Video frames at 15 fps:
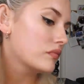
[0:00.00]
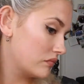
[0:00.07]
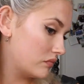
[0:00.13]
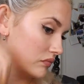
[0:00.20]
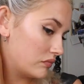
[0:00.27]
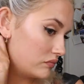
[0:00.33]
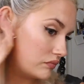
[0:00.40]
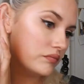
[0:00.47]
my
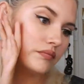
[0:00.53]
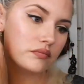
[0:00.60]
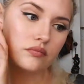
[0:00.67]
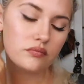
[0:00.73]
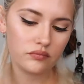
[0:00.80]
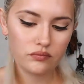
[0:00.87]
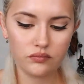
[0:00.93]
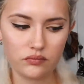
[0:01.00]
first
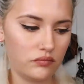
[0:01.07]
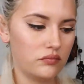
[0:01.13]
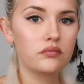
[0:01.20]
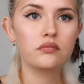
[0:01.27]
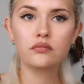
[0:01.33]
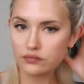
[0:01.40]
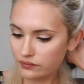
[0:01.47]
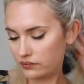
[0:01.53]
step is
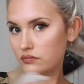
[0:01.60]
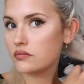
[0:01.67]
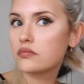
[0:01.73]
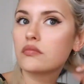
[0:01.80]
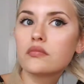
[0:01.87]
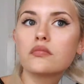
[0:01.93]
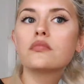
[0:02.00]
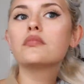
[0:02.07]
to section
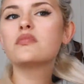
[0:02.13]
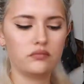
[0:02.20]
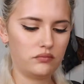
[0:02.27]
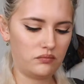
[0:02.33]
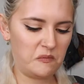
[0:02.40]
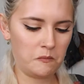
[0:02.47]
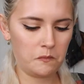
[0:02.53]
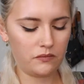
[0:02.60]
off the
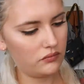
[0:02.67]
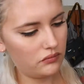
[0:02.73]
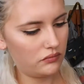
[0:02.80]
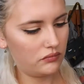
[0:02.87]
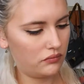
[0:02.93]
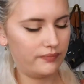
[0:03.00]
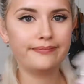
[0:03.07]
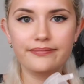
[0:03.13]
bottom part of
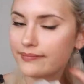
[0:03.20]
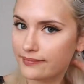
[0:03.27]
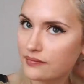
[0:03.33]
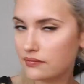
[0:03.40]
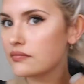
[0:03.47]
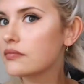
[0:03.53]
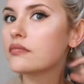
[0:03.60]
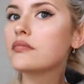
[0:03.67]
my
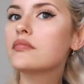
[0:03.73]
hair,